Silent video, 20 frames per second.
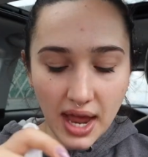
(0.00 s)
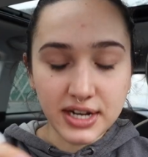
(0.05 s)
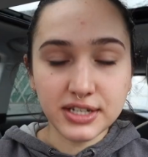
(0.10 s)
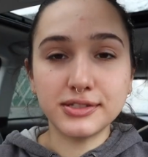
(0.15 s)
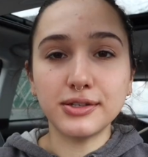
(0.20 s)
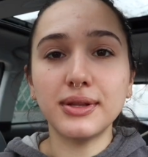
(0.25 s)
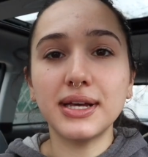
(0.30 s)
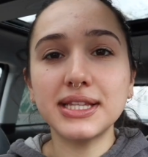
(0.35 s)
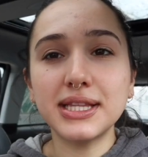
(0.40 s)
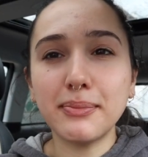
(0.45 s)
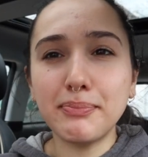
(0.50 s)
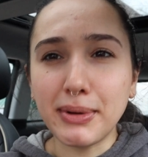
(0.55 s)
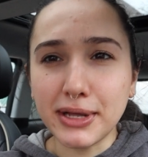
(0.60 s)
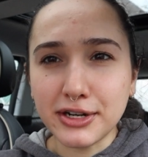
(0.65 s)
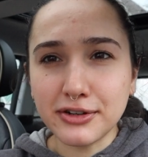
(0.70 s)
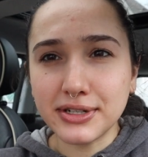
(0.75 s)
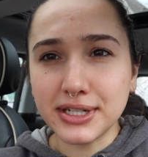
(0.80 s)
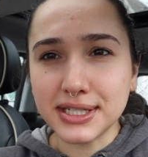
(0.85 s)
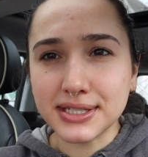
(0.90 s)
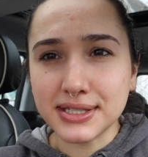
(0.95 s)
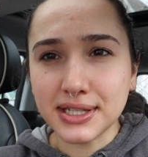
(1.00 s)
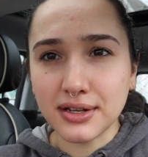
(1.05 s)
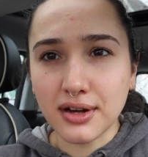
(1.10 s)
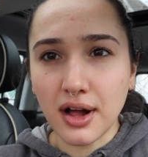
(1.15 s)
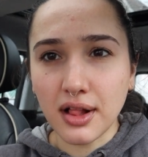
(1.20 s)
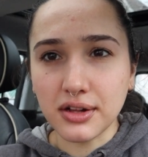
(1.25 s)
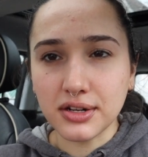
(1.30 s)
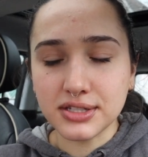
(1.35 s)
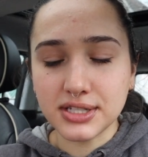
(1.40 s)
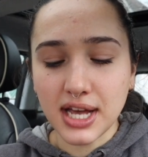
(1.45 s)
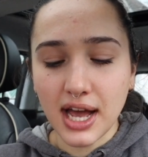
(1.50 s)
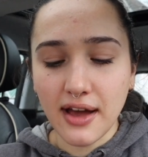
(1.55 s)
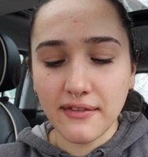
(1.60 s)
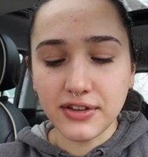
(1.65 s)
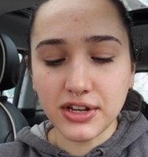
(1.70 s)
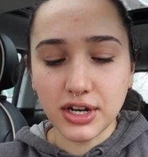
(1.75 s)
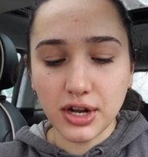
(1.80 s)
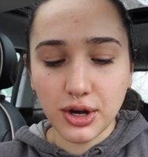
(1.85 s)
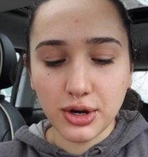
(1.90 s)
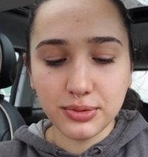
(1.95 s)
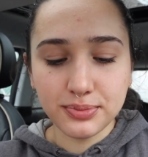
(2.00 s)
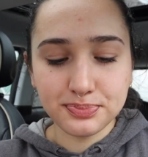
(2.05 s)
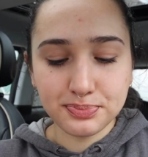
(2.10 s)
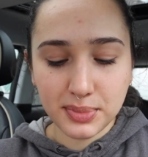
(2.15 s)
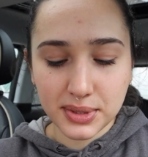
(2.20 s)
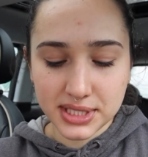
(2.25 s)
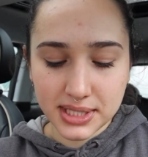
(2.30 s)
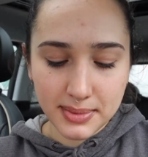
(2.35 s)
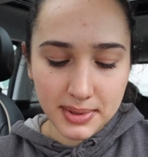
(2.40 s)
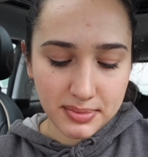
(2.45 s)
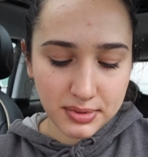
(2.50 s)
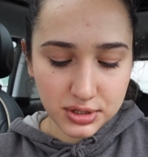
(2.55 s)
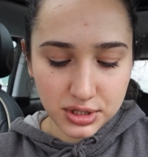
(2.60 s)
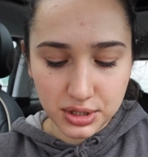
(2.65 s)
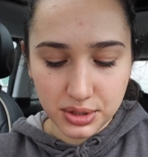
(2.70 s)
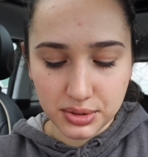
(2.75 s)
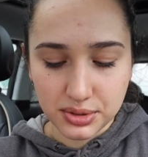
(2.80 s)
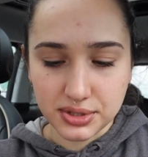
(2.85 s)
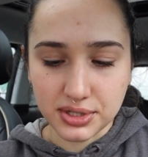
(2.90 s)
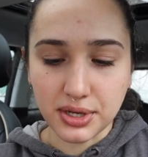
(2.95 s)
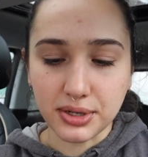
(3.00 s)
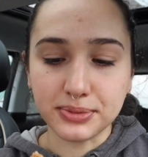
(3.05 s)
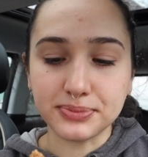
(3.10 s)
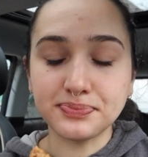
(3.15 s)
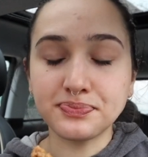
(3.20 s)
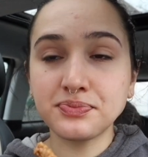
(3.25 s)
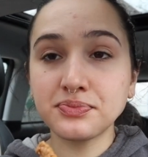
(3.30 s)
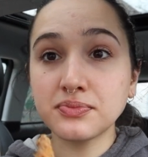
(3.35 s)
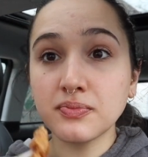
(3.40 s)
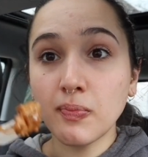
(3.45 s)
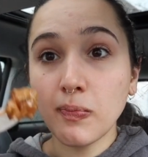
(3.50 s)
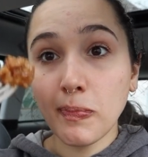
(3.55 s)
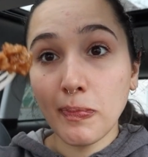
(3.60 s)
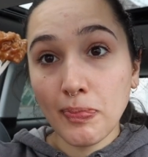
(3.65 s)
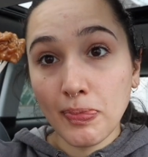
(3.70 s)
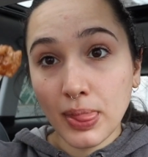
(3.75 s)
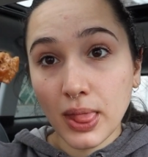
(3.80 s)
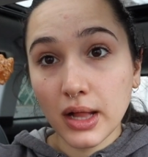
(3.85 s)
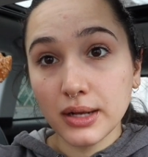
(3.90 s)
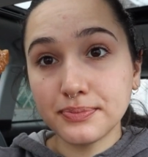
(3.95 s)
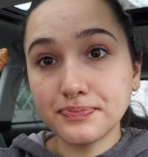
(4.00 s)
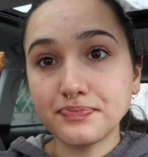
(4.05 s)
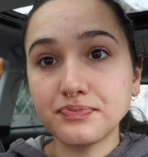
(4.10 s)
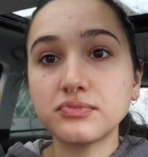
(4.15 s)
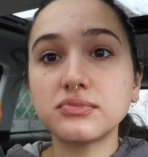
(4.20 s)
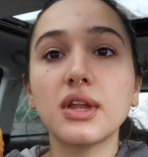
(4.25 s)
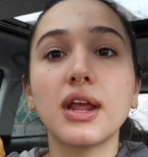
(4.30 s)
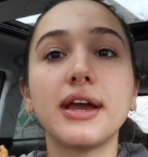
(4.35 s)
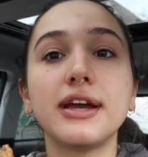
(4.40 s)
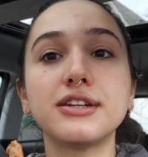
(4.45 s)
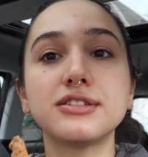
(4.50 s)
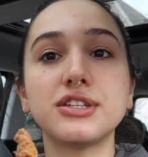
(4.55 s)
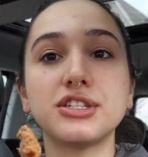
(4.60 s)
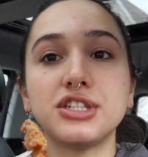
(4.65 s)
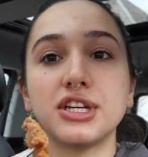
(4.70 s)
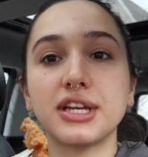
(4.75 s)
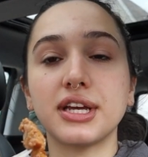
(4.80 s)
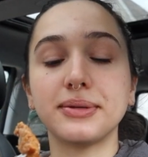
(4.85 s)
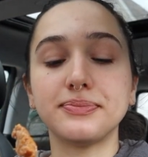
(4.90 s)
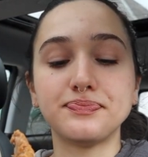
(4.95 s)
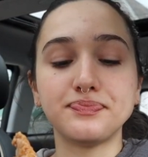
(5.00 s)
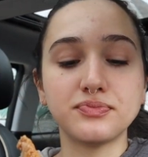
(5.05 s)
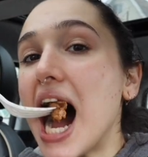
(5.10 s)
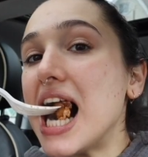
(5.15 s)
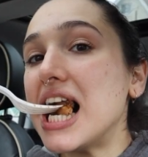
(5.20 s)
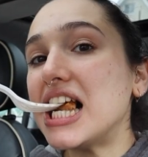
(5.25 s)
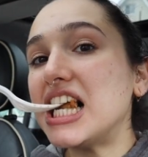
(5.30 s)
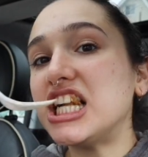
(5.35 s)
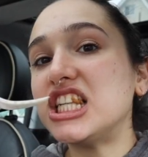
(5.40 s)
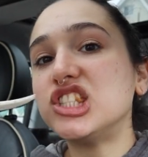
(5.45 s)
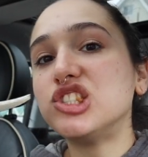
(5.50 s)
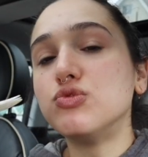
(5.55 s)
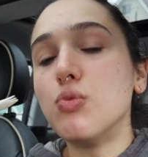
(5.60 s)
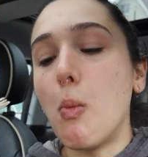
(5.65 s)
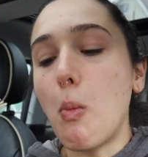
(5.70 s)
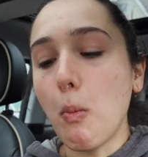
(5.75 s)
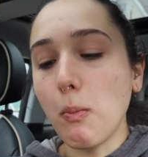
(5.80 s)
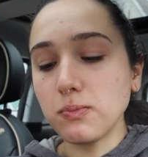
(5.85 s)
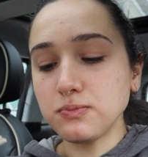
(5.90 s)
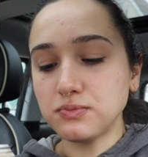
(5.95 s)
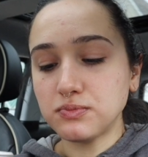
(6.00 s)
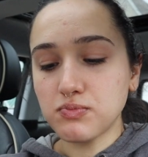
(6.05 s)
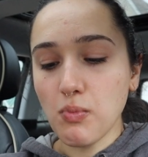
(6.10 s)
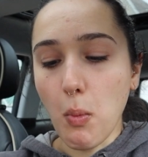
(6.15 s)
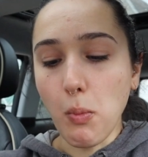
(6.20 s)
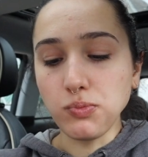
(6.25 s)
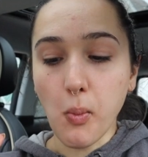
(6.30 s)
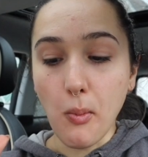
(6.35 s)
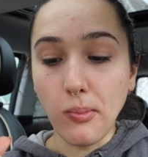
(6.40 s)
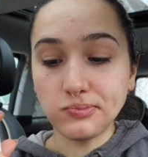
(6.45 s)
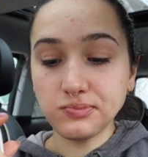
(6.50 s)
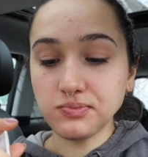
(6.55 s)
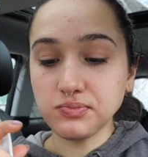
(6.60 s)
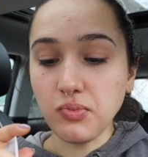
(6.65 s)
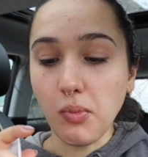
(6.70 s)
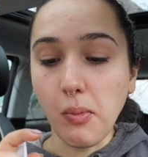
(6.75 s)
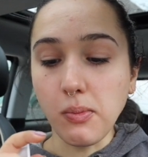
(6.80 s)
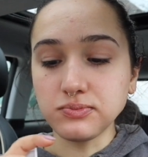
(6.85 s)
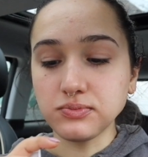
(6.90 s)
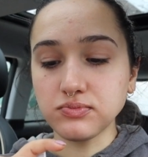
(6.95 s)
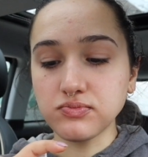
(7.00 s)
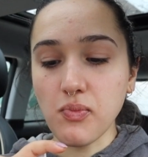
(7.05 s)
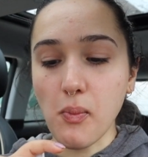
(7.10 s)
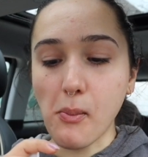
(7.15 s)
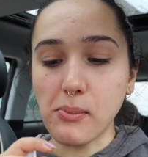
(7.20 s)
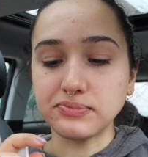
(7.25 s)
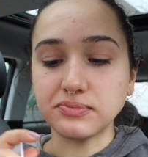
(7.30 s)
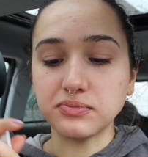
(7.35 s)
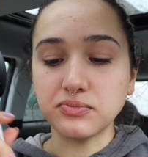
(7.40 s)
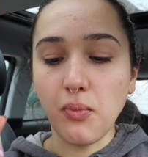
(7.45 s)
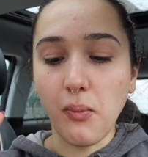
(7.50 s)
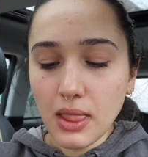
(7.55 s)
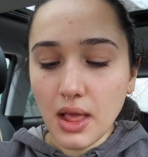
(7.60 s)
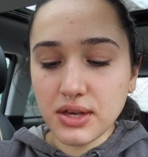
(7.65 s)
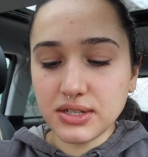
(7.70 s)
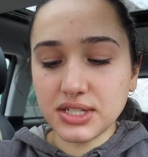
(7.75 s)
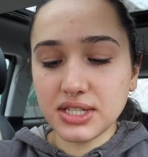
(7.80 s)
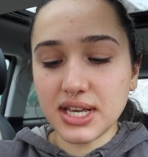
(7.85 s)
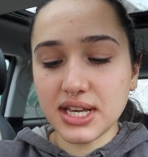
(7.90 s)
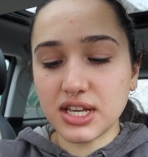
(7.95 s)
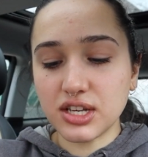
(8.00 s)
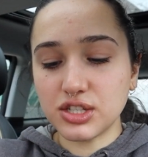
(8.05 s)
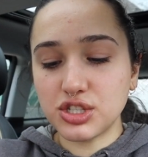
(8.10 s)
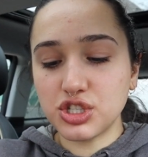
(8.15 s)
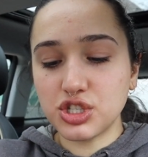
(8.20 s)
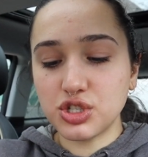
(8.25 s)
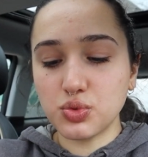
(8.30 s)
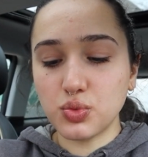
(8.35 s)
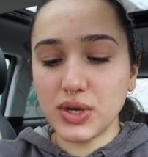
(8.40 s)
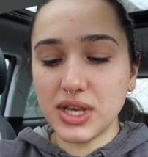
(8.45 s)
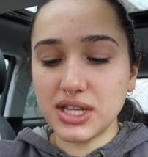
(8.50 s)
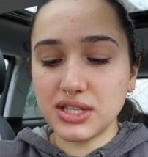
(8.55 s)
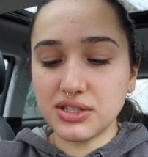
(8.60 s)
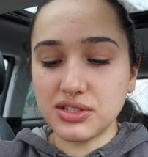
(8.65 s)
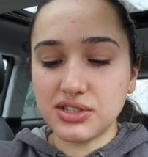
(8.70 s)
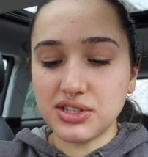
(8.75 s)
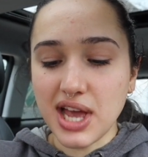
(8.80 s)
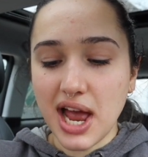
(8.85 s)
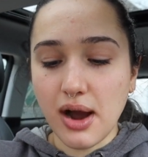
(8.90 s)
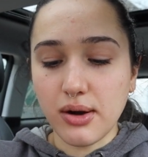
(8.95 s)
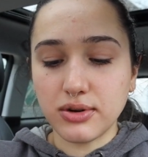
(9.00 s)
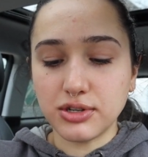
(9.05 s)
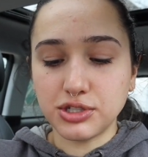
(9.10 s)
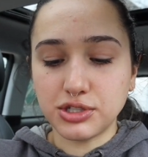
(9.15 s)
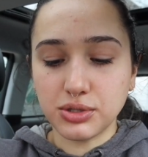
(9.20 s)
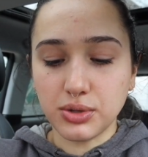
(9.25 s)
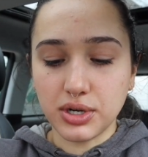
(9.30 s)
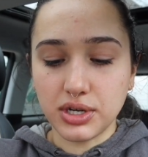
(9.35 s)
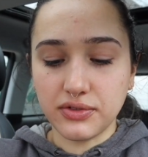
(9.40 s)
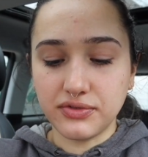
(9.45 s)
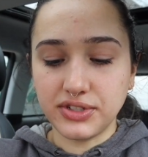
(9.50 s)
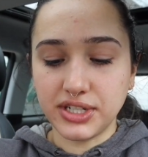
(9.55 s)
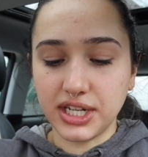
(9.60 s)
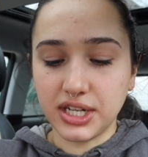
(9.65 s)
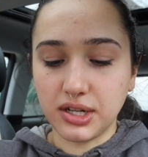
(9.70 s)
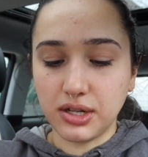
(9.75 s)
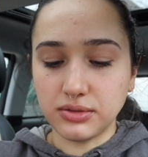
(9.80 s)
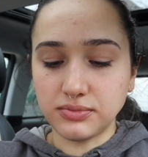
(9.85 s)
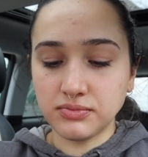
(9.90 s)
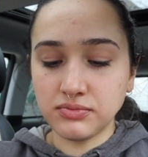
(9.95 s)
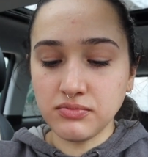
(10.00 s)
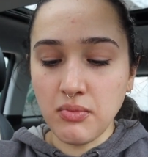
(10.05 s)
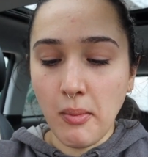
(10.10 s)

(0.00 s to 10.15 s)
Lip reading: I just don't like the bitterness that collards have, you know? But some people do, so. Here's the chicken. This is like a sweet and sour sort of deal.